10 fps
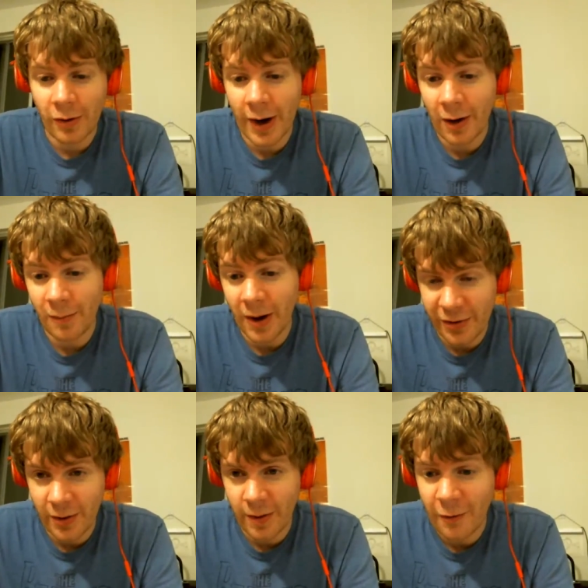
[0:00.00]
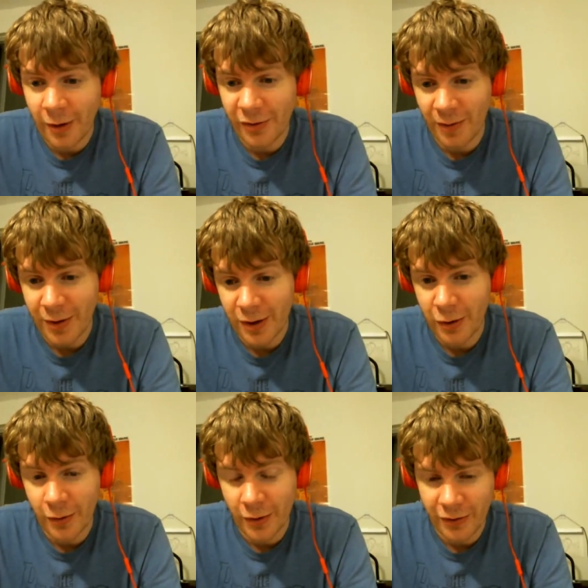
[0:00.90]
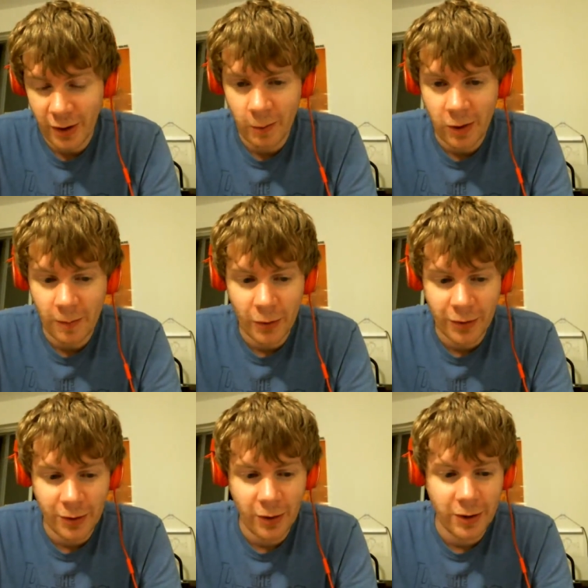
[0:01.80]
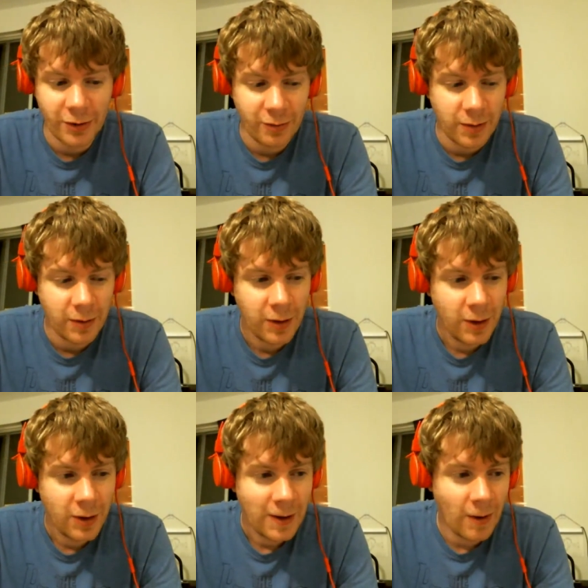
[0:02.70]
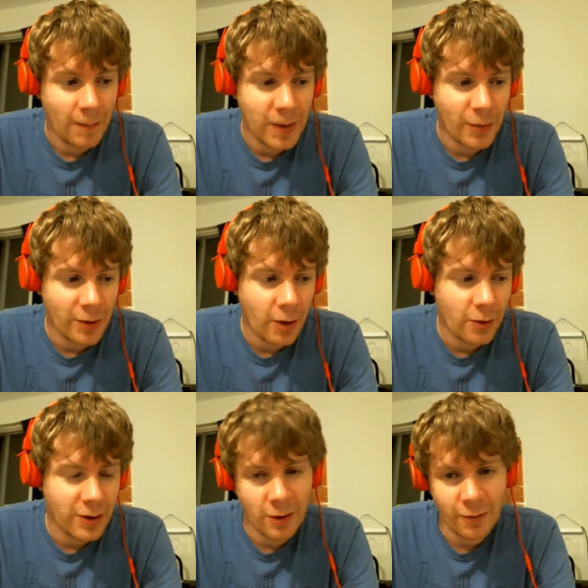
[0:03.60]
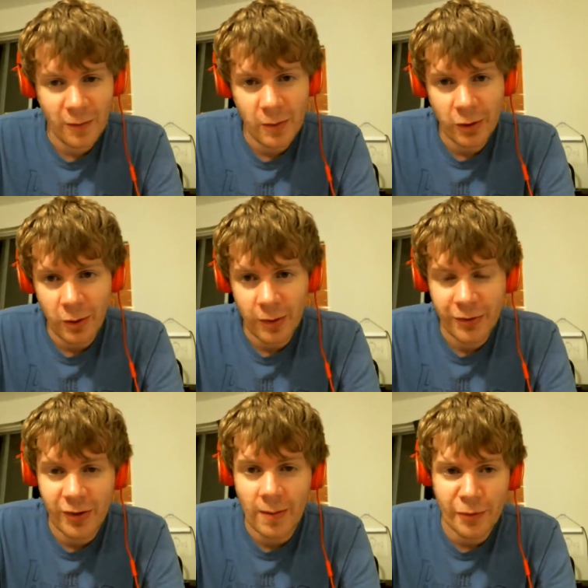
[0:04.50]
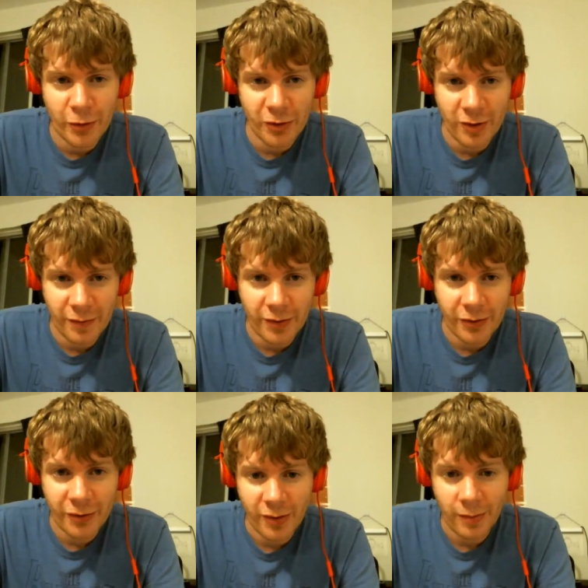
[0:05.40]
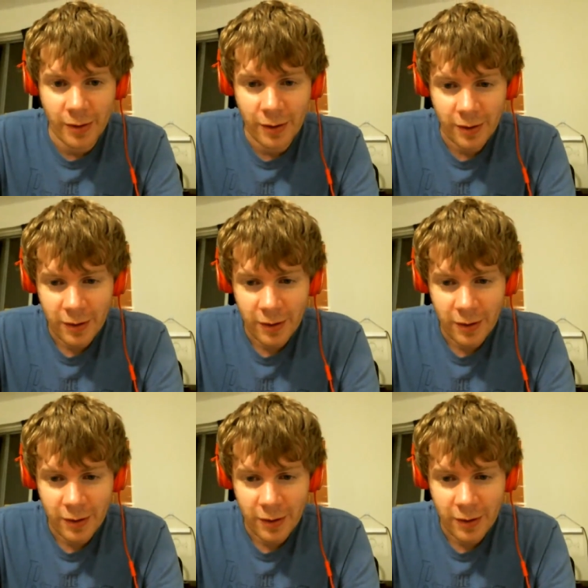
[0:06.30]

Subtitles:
a crowd by offering something new. It's like we want a built-in audience. We want people that already are familiar with some version of this or something.